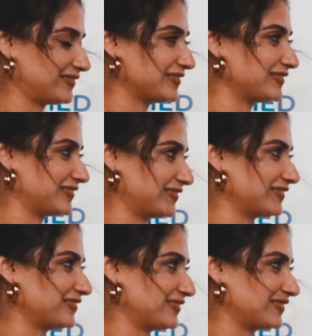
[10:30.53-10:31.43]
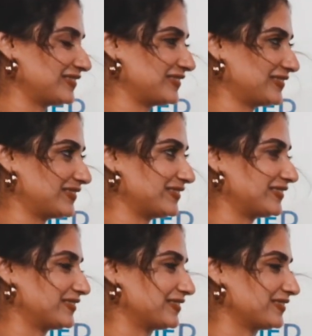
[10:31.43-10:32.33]

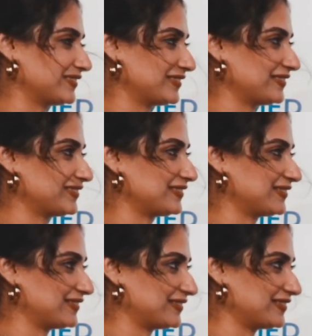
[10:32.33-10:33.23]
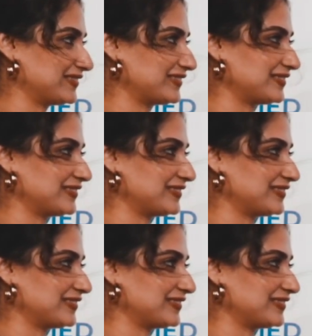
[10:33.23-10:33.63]
[no speech]